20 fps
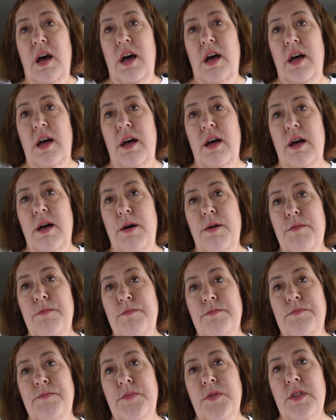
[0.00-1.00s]

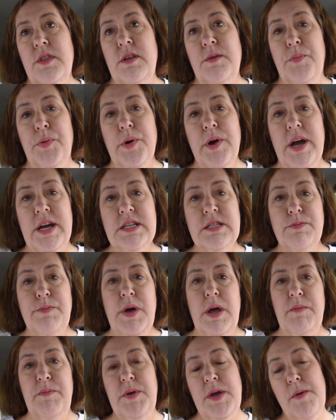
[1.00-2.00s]
the price
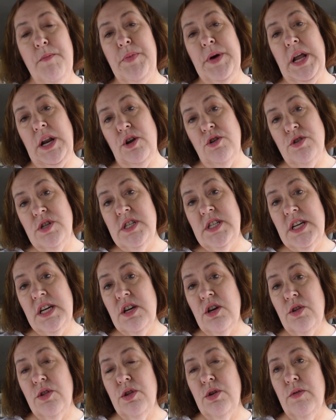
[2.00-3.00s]
might be a better
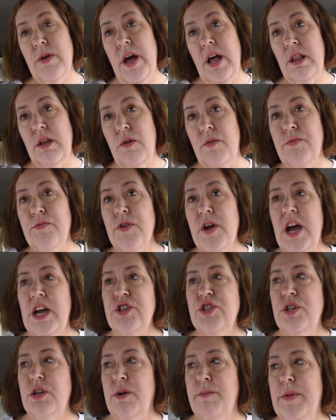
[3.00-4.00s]
deal through
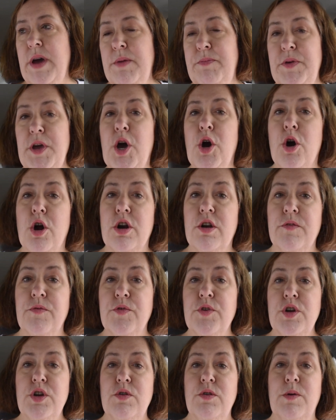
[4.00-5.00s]
HelloFresh, and it might be harder
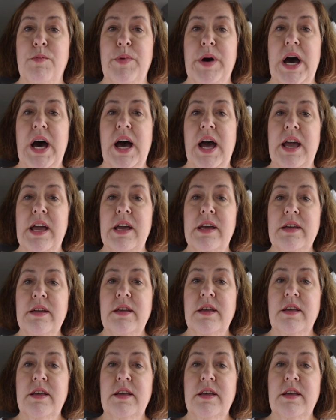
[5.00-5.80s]
for you to buy